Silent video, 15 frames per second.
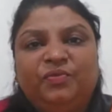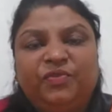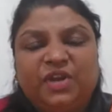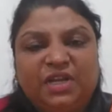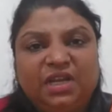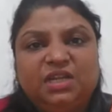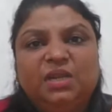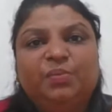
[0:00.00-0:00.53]

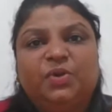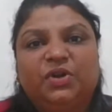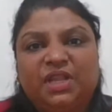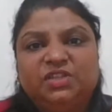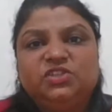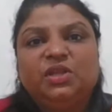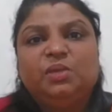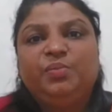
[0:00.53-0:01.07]
fertility
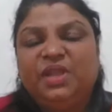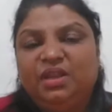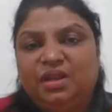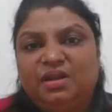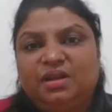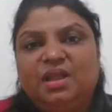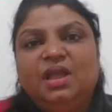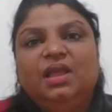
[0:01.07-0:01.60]
potential
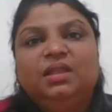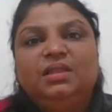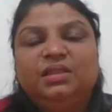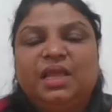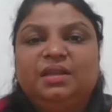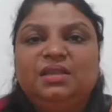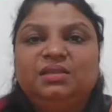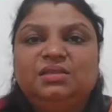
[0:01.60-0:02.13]
period,
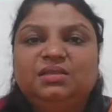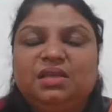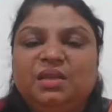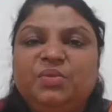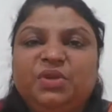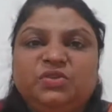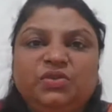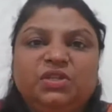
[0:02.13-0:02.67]
that is
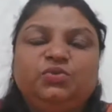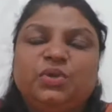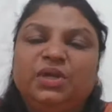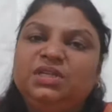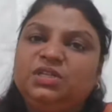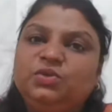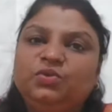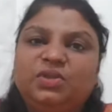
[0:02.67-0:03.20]
in between
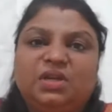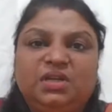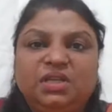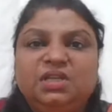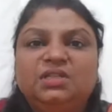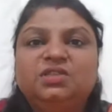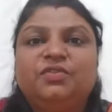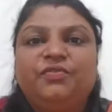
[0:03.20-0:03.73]
20 to
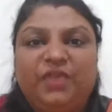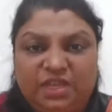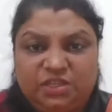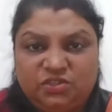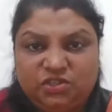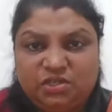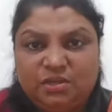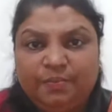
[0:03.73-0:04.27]
30 years of
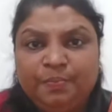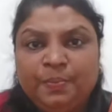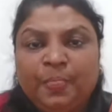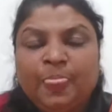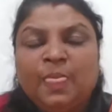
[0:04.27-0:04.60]
age.